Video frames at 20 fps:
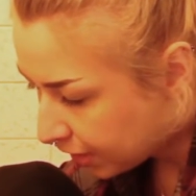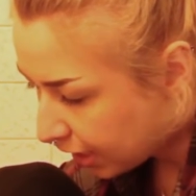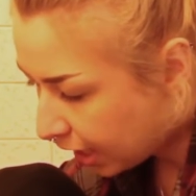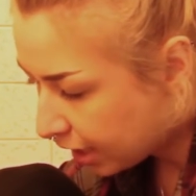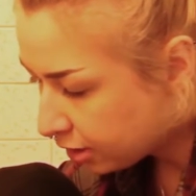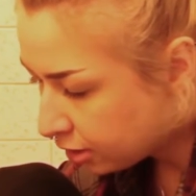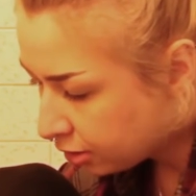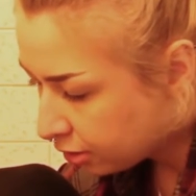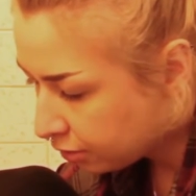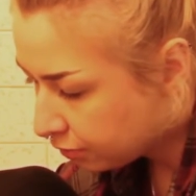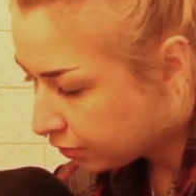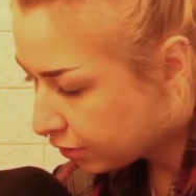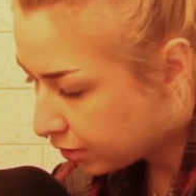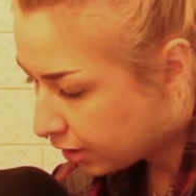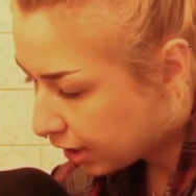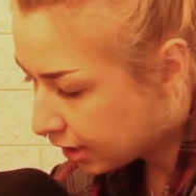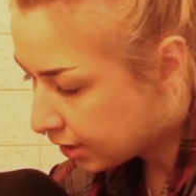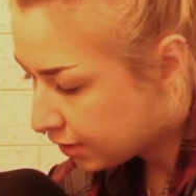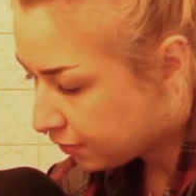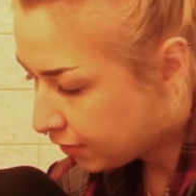I don't know if you
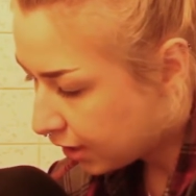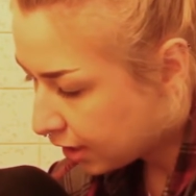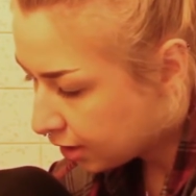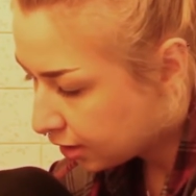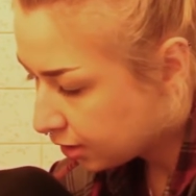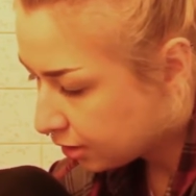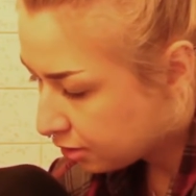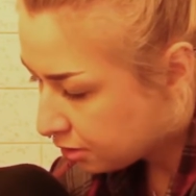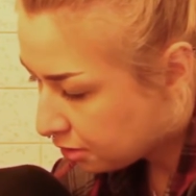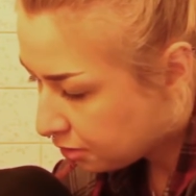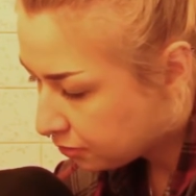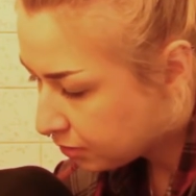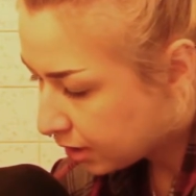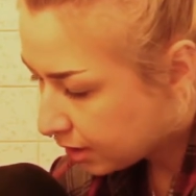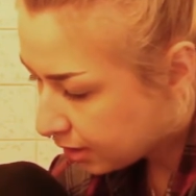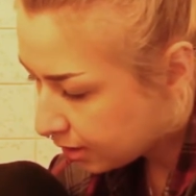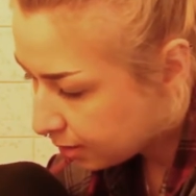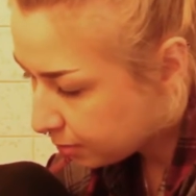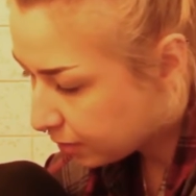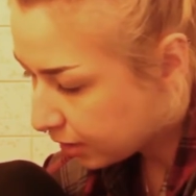guys file your
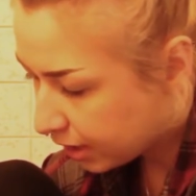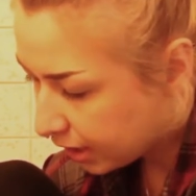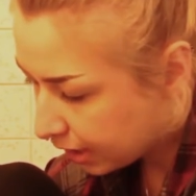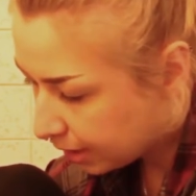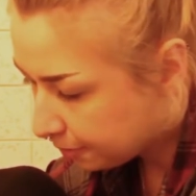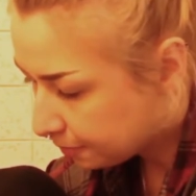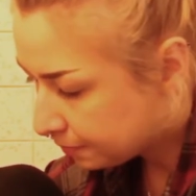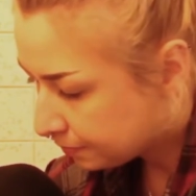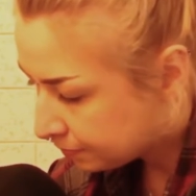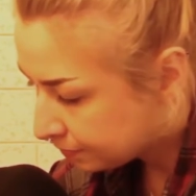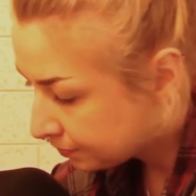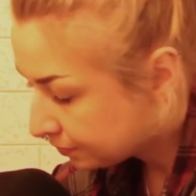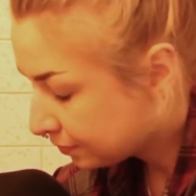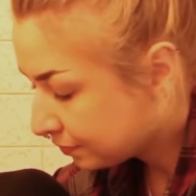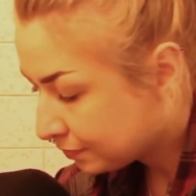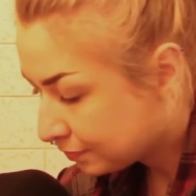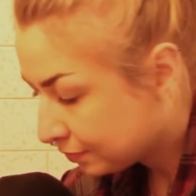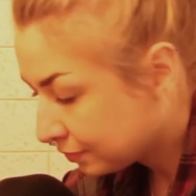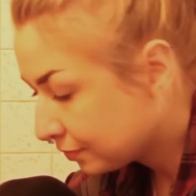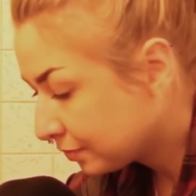toenails, but like,
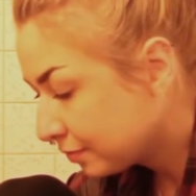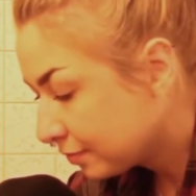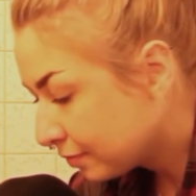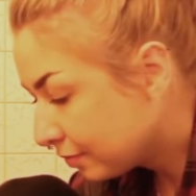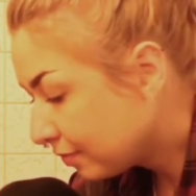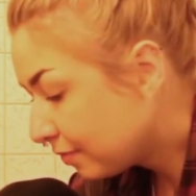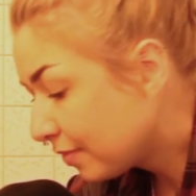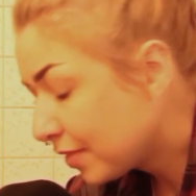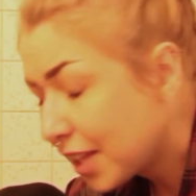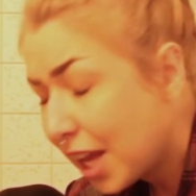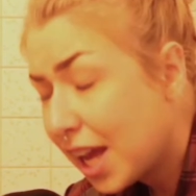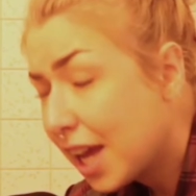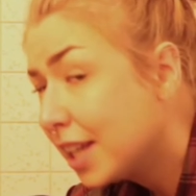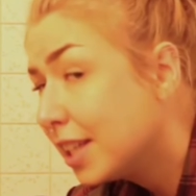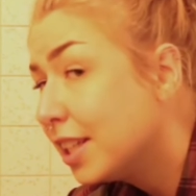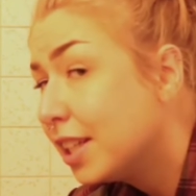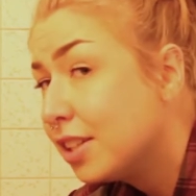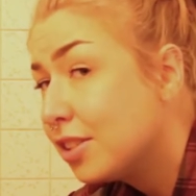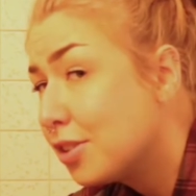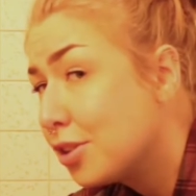I
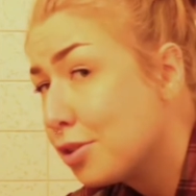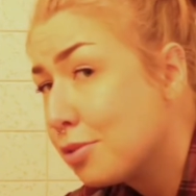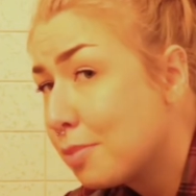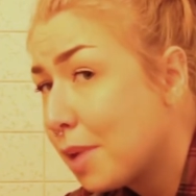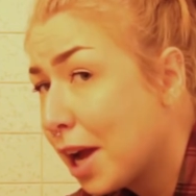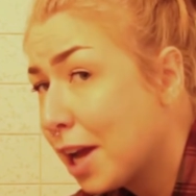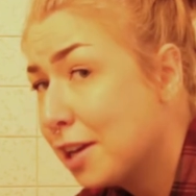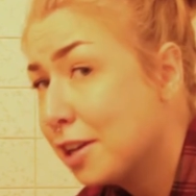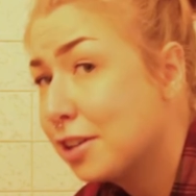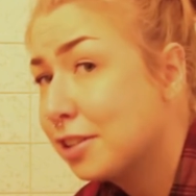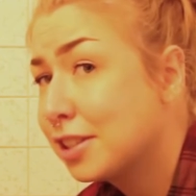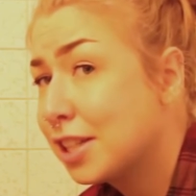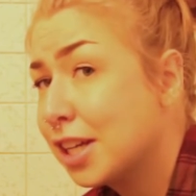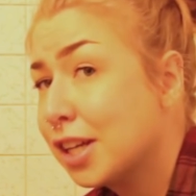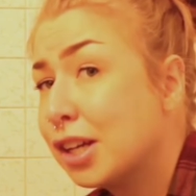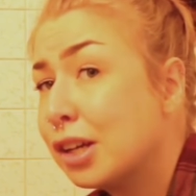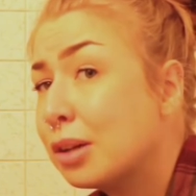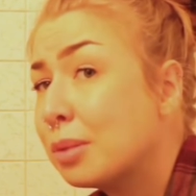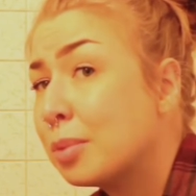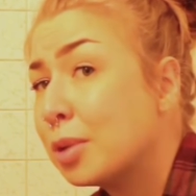need to. Mine are
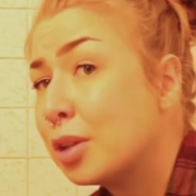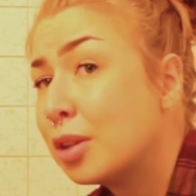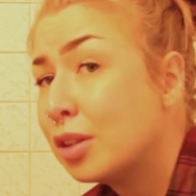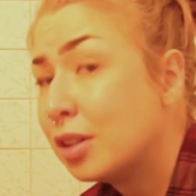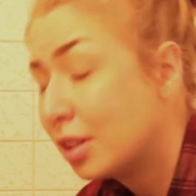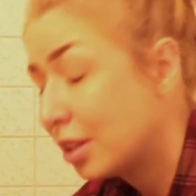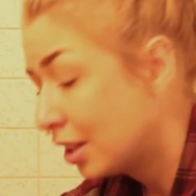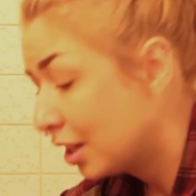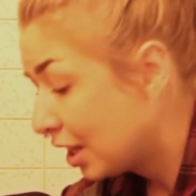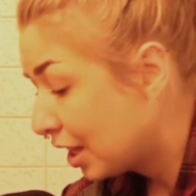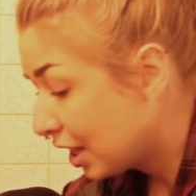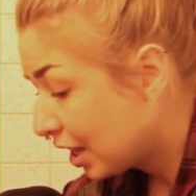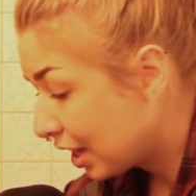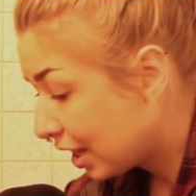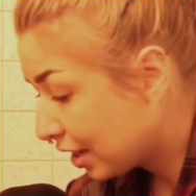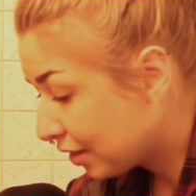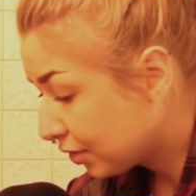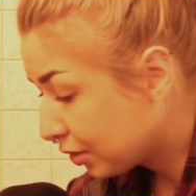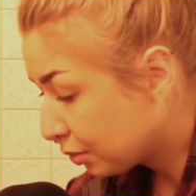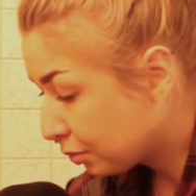terrible.
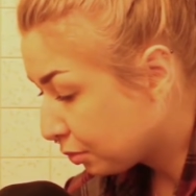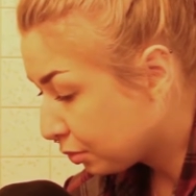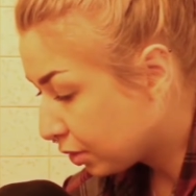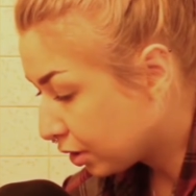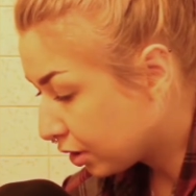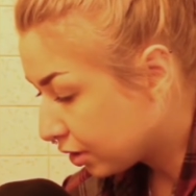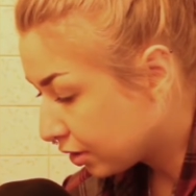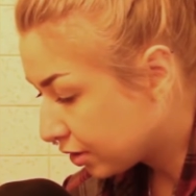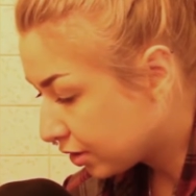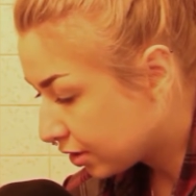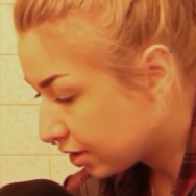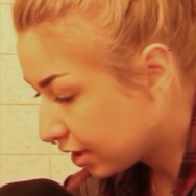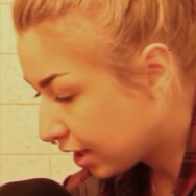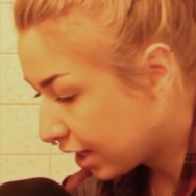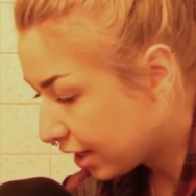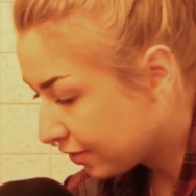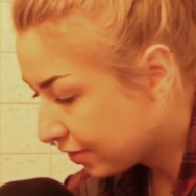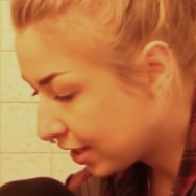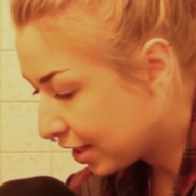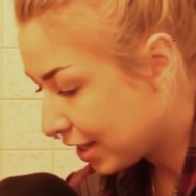I have the
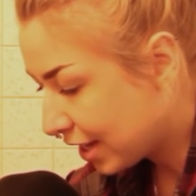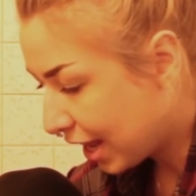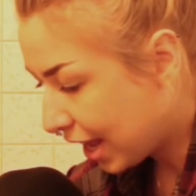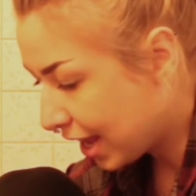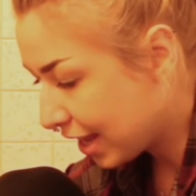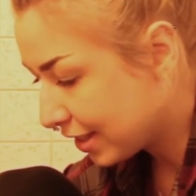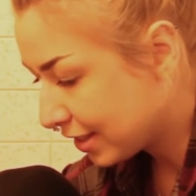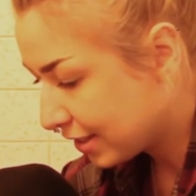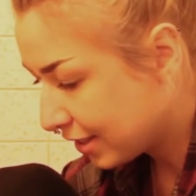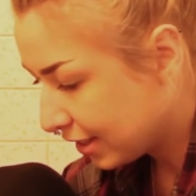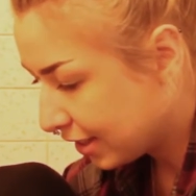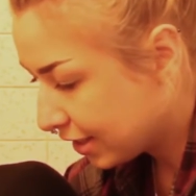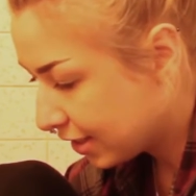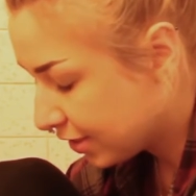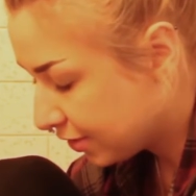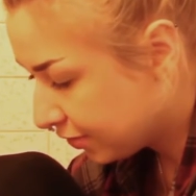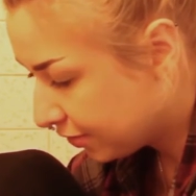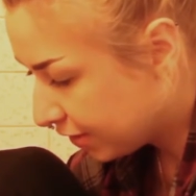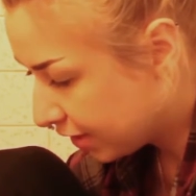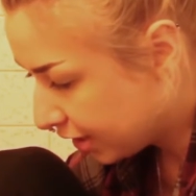
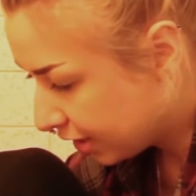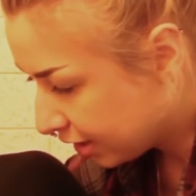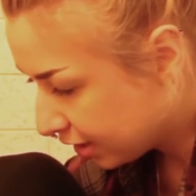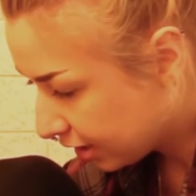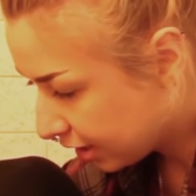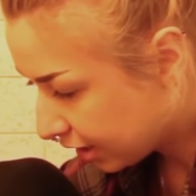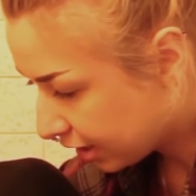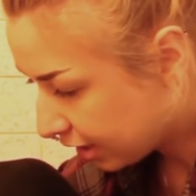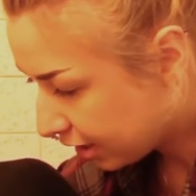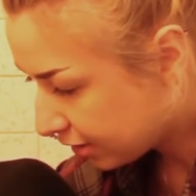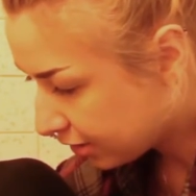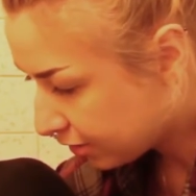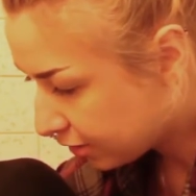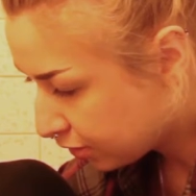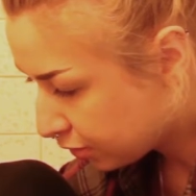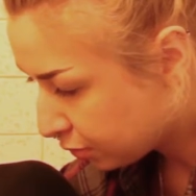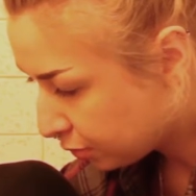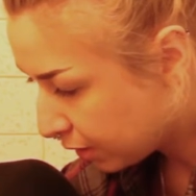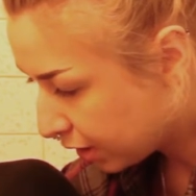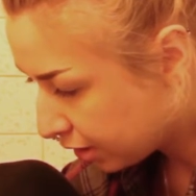nastiest feet. Like, I
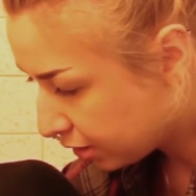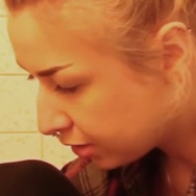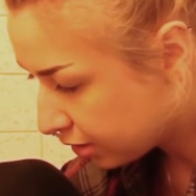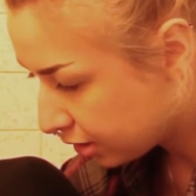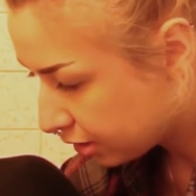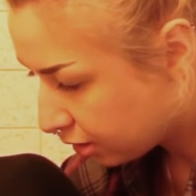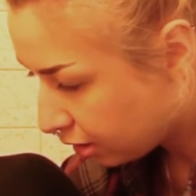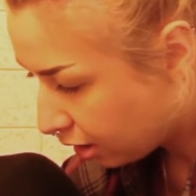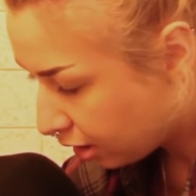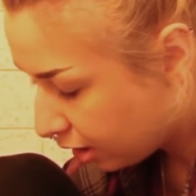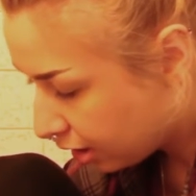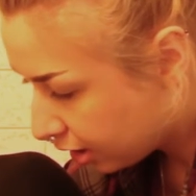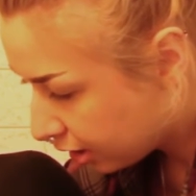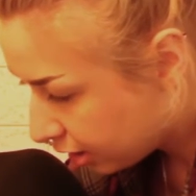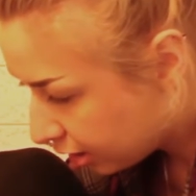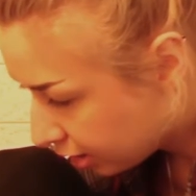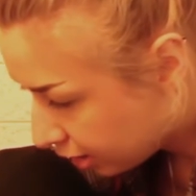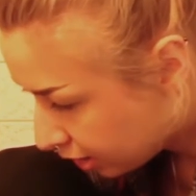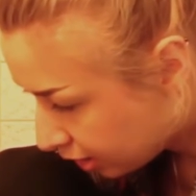swear to God.